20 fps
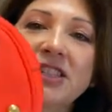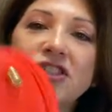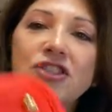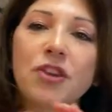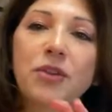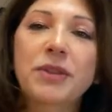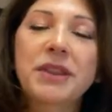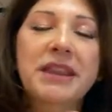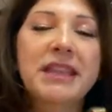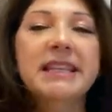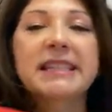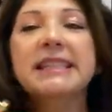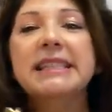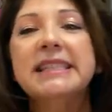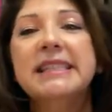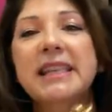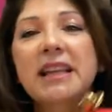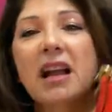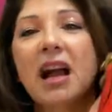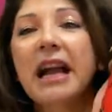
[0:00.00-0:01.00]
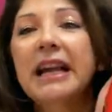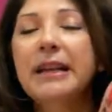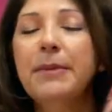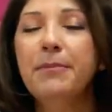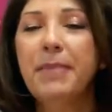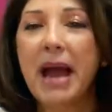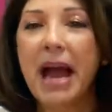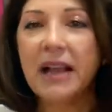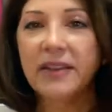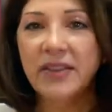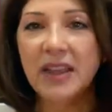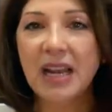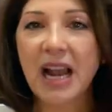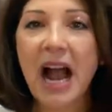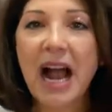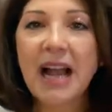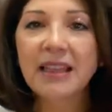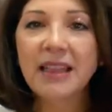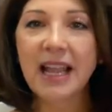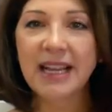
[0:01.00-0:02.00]
So this is the kind of bag that
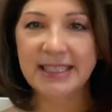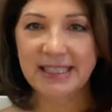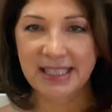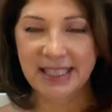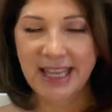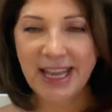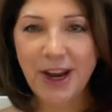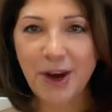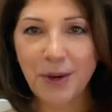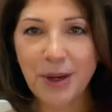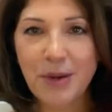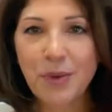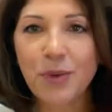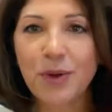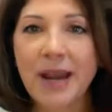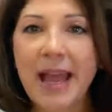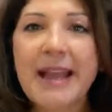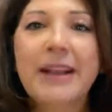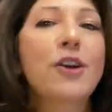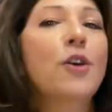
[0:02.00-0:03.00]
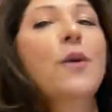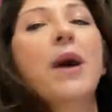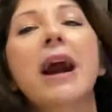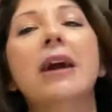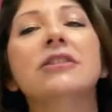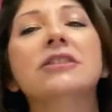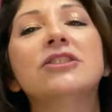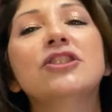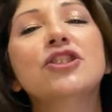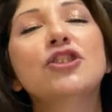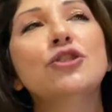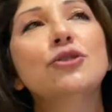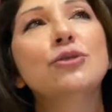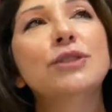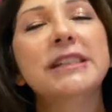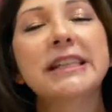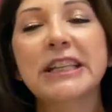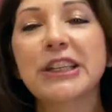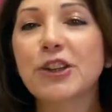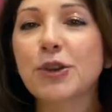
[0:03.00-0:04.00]
I like to carry when I go out to
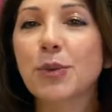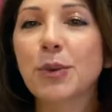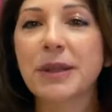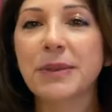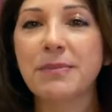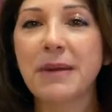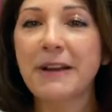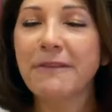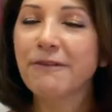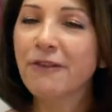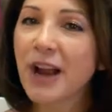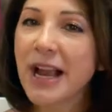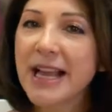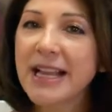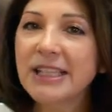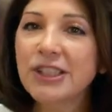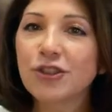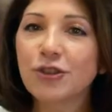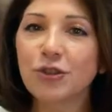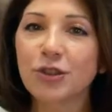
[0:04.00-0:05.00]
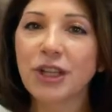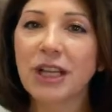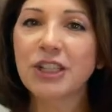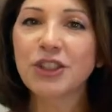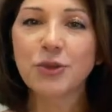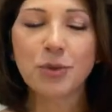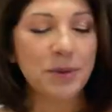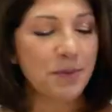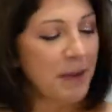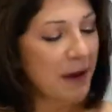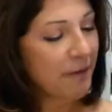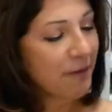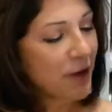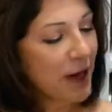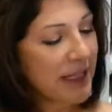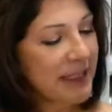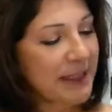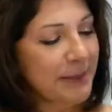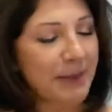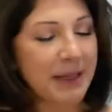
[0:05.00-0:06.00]
dinner with my friends or lunch with my
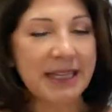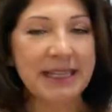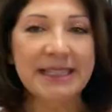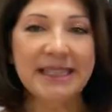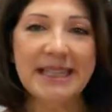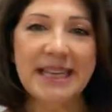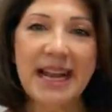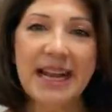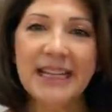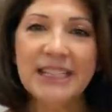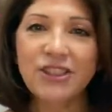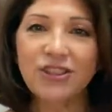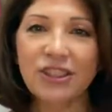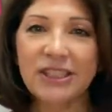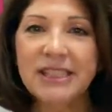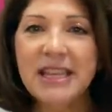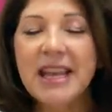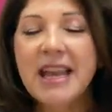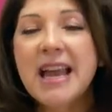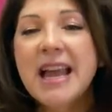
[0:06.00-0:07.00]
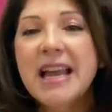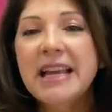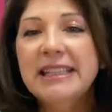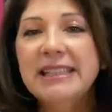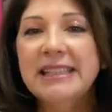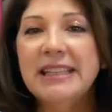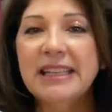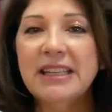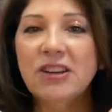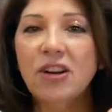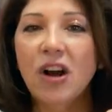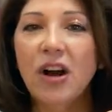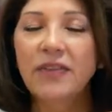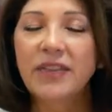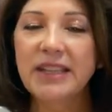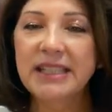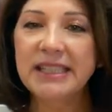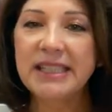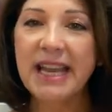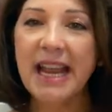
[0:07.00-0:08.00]
friends, because then I can just sit on
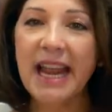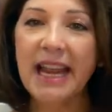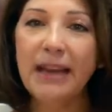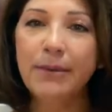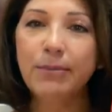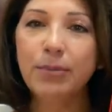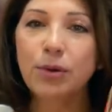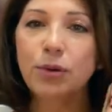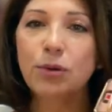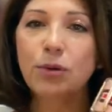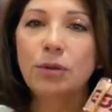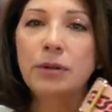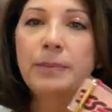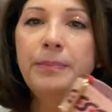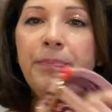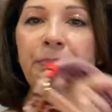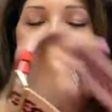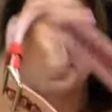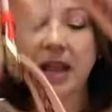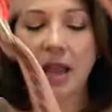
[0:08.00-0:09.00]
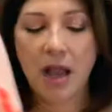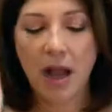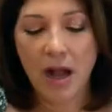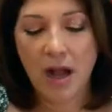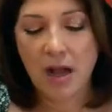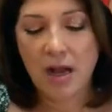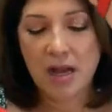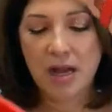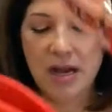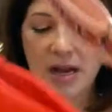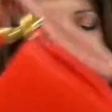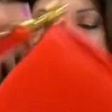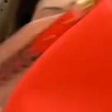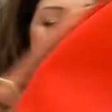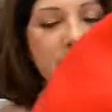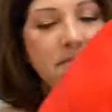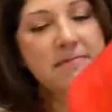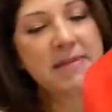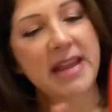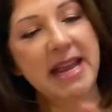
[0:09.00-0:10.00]
the table
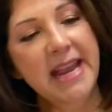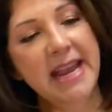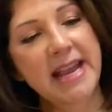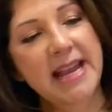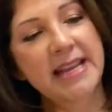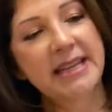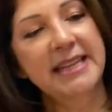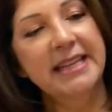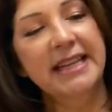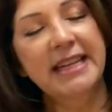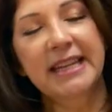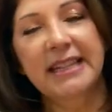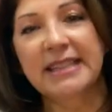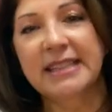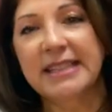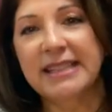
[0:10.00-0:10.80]
and it's